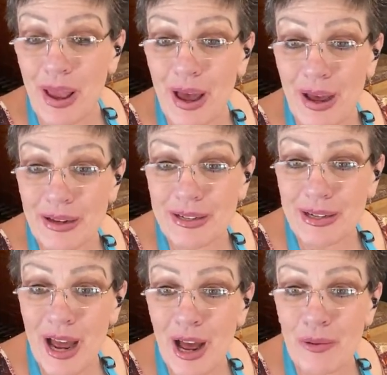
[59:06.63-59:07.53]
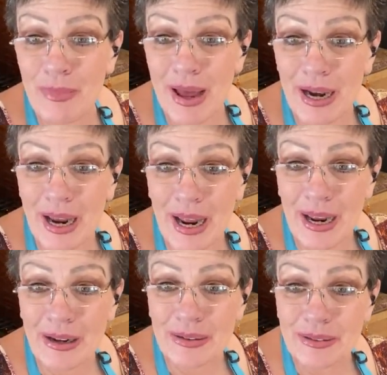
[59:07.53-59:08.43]
Yes. How
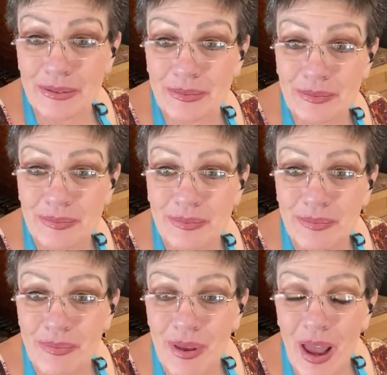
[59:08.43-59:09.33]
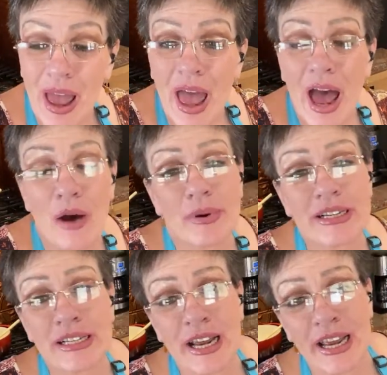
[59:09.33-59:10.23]
many? How
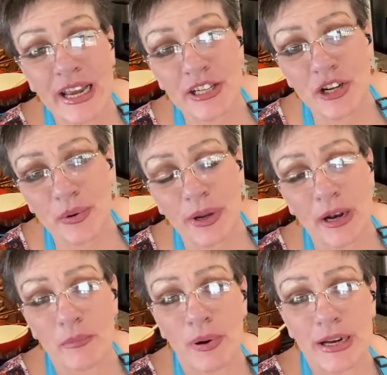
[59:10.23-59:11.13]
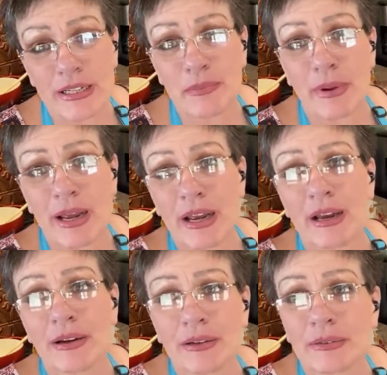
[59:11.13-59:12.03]
is Nikki doing? Impress
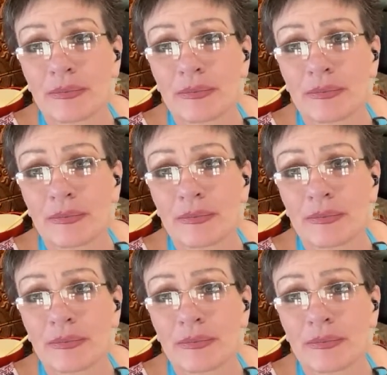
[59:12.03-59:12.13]
me.